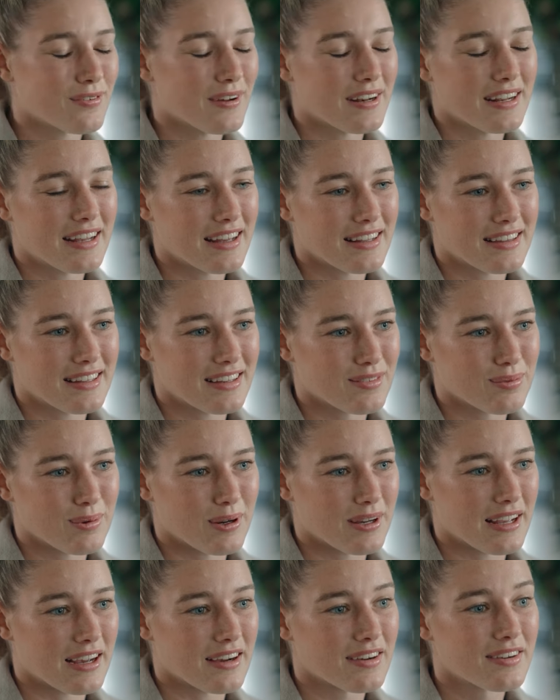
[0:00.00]
funny how things work
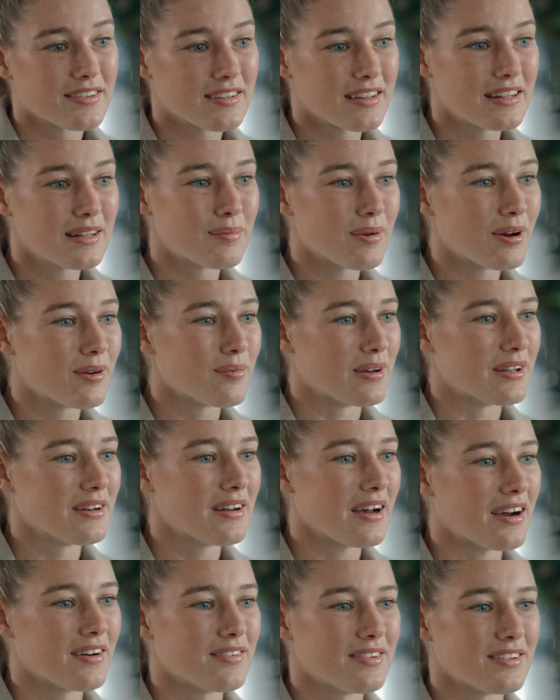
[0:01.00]
out, because in the moment I
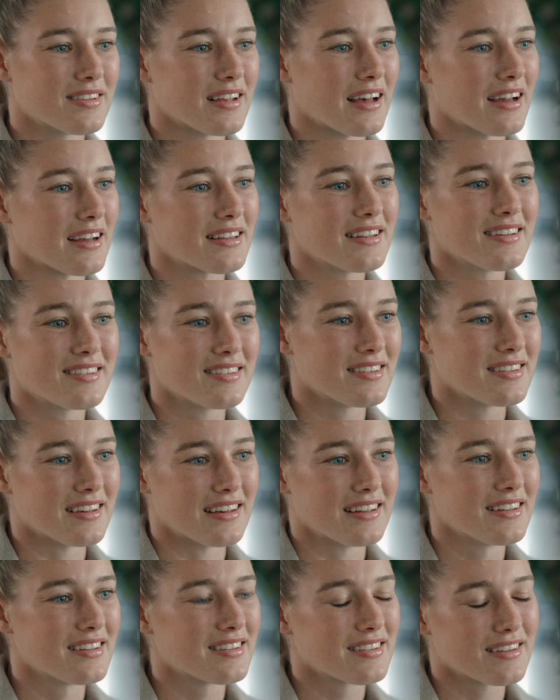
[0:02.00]
was like, this is it, this
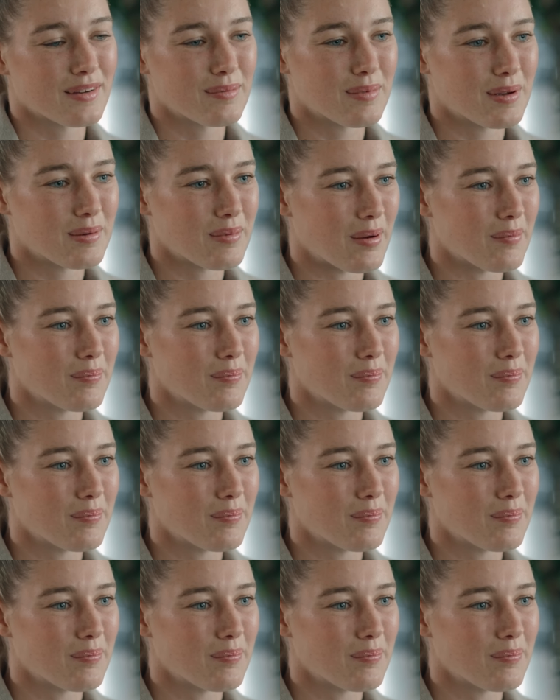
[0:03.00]
is going to be my